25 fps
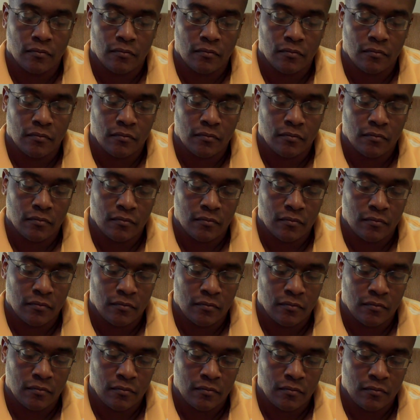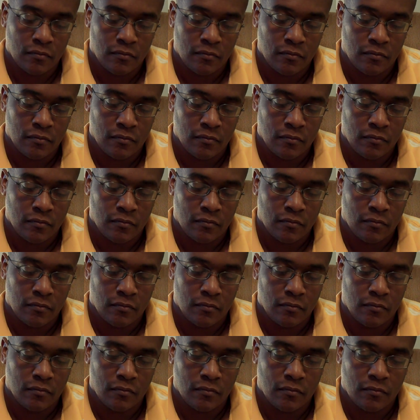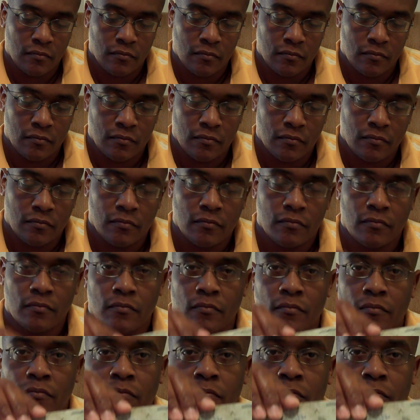(no one is talking)